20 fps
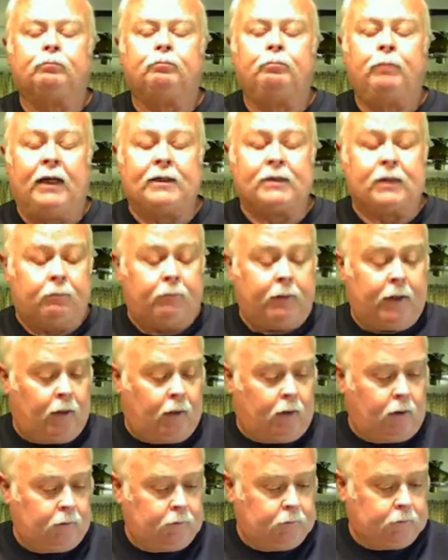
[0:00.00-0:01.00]
peasant
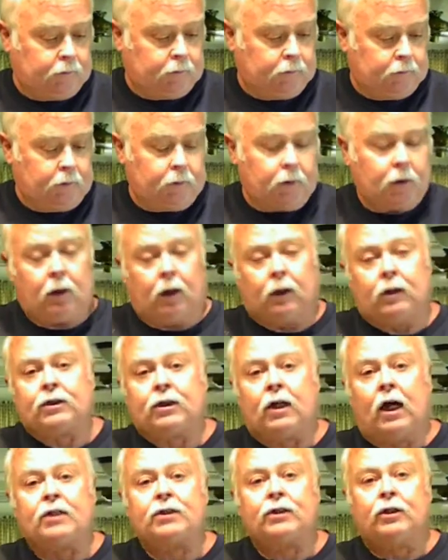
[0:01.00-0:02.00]
meal called a
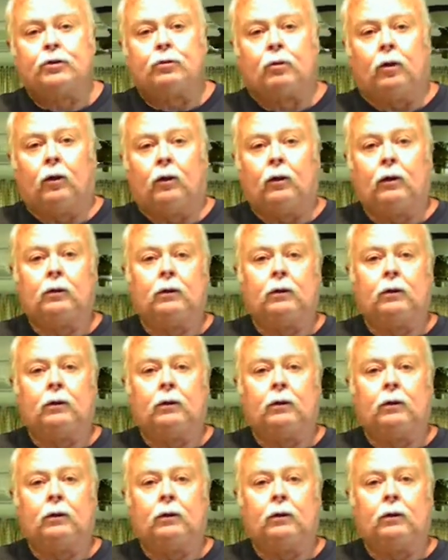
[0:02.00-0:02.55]
sausage roll.